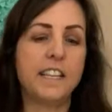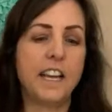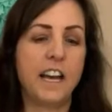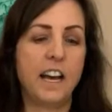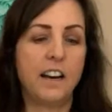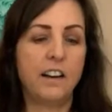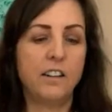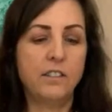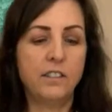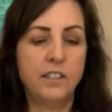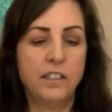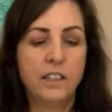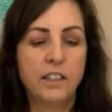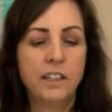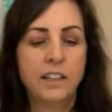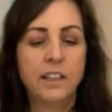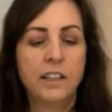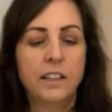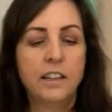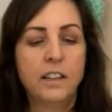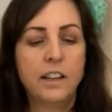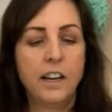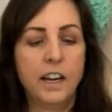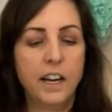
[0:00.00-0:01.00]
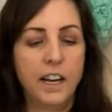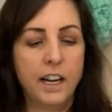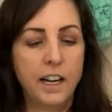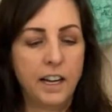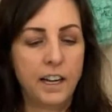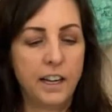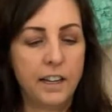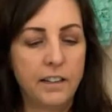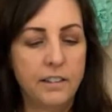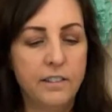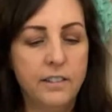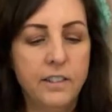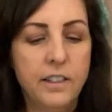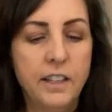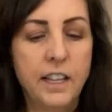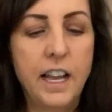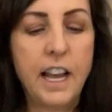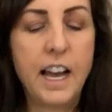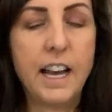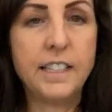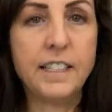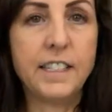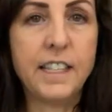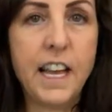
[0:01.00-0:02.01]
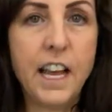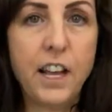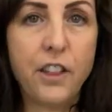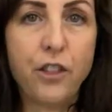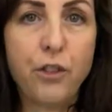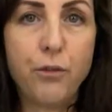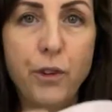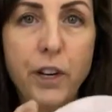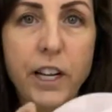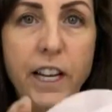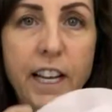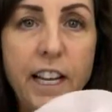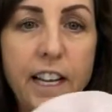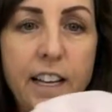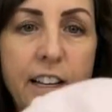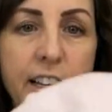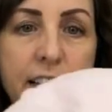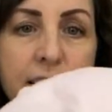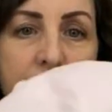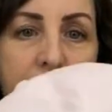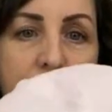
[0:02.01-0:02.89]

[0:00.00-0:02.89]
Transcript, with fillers: out. Has that 3D